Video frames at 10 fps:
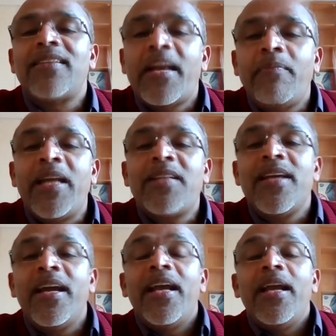That means,
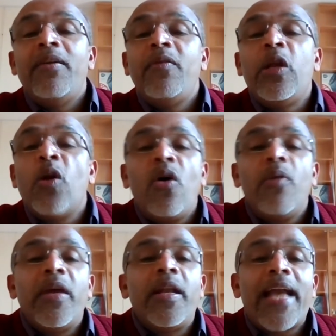you know,
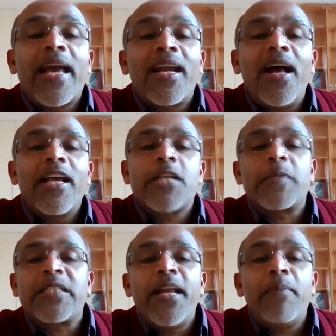in Kerala,
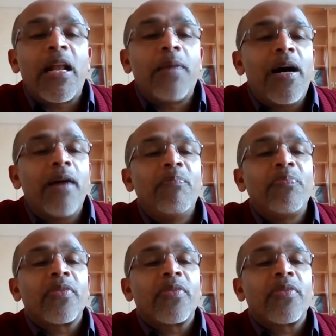especially in Malabar,